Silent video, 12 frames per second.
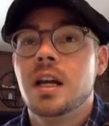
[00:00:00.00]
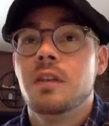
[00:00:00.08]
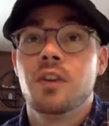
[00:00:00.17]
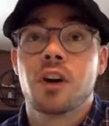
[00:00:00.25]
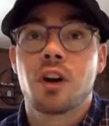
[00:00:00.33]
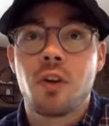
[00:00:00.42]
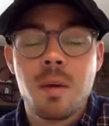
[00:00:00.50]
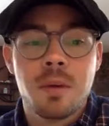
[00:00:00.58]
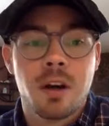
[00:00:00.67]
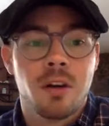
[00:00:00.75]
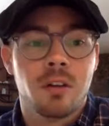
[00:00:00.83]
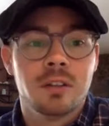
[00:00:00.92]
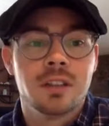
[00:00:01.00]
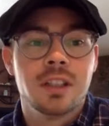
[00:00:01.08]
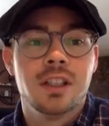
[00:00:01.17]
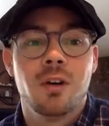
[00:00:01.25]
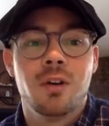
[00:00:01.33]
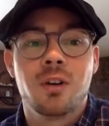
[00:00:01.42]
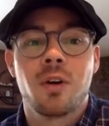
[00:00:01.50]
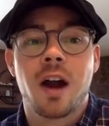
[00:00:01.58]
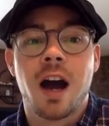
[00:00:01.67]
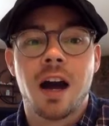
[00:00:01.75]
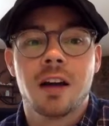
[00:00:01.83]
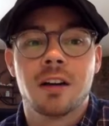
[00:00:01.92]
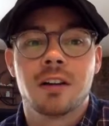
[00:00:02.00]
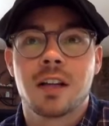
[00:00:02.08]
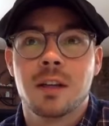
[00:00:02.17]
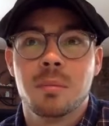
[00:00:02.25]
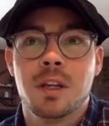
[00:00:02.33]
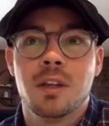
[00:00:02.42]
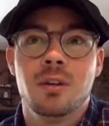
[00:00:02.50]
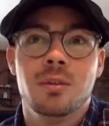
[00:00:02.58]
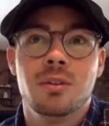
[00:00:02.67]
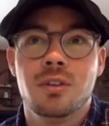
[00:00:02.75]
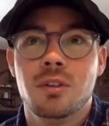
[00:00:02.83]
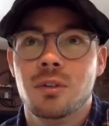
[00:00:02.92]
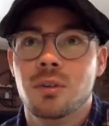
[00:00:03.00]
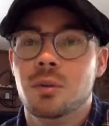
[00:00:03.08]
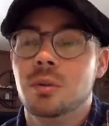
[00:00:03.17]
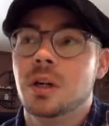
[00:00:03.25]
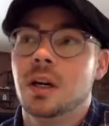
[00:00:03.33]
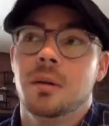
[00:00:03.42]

a criminal, your honor can be used to,